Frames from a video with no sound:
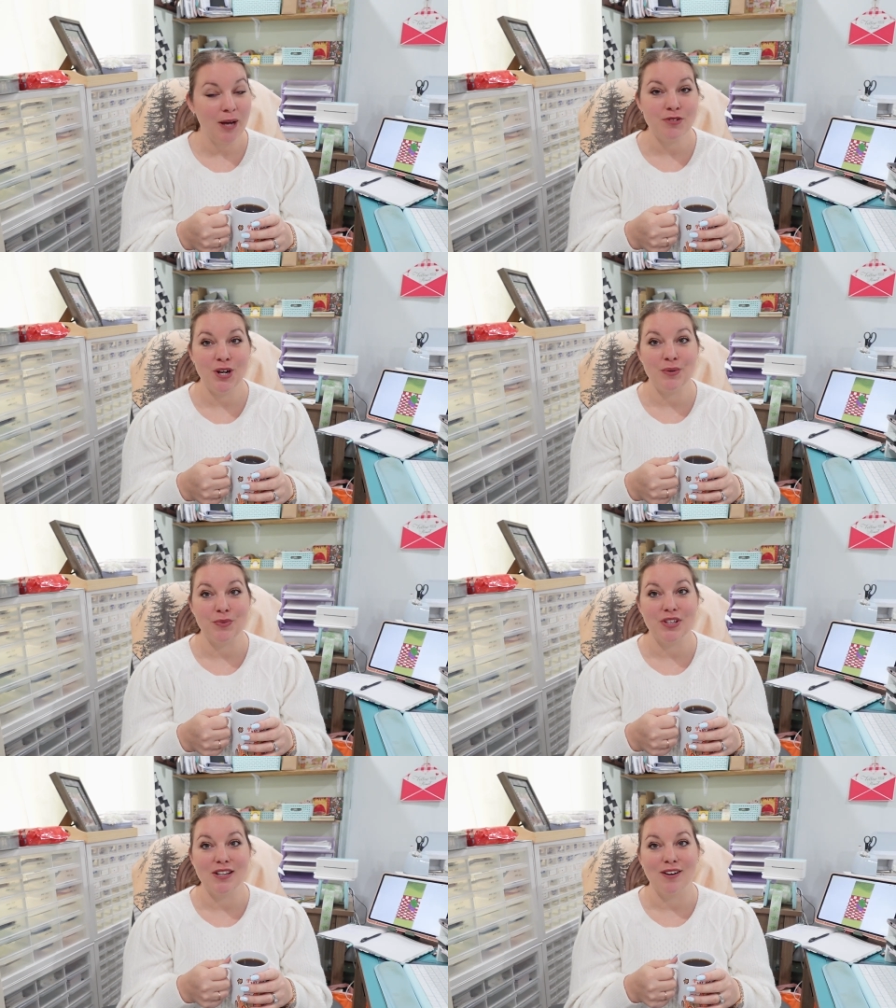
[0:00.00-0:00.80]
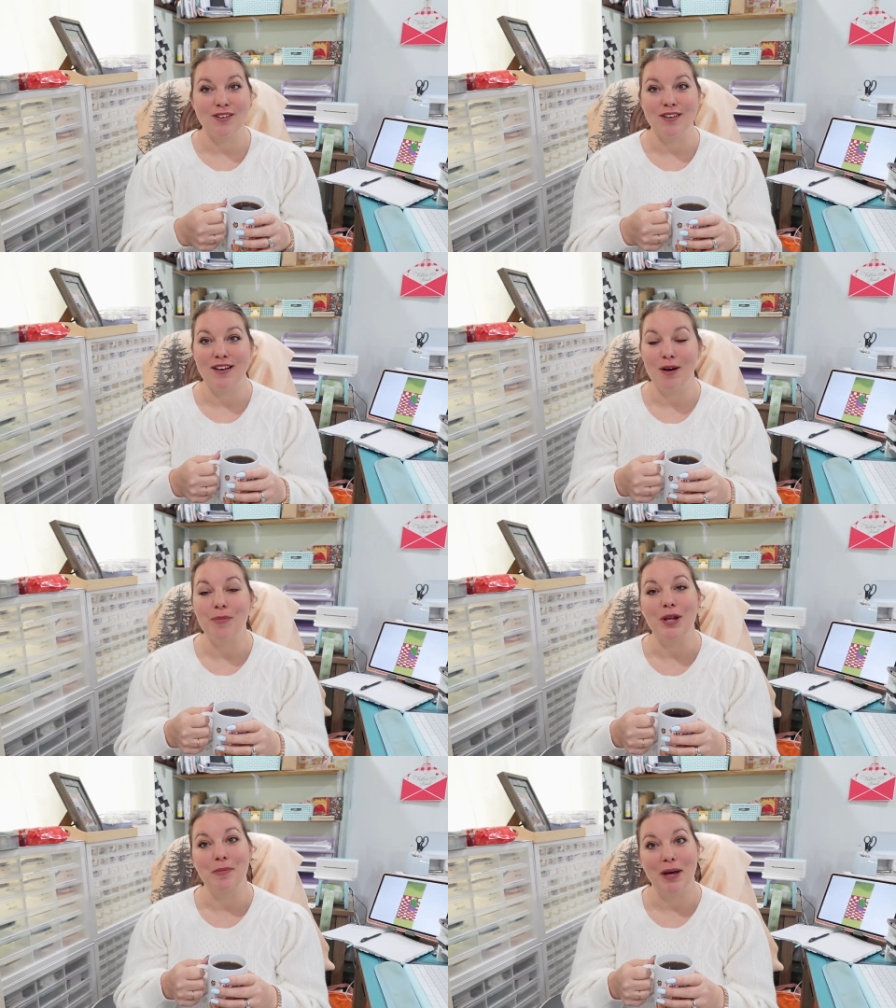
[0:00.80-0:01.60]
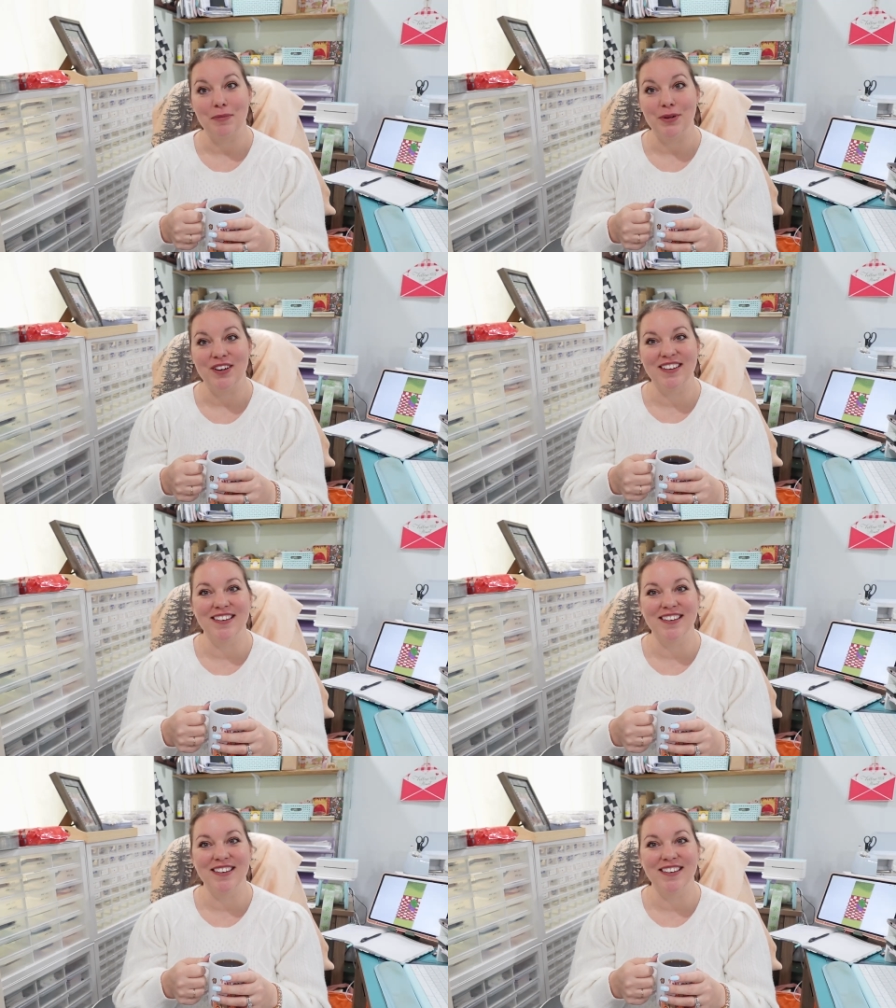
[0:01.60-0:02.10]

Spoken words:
trying really hard to not be in a bad mood.